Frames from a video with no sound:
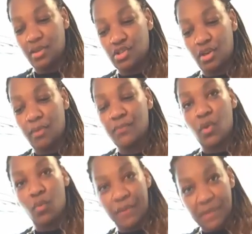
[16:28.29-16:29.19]
So
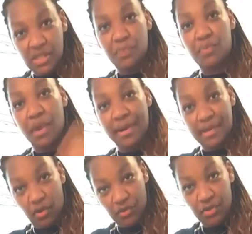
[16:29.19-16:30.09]
when you spread it
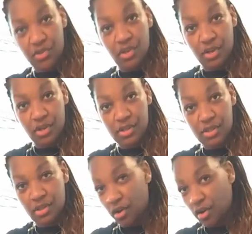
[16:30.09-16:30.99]
on your toast,
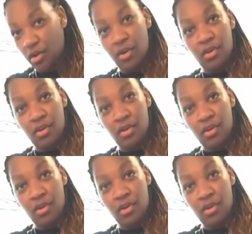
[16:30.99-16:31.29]
or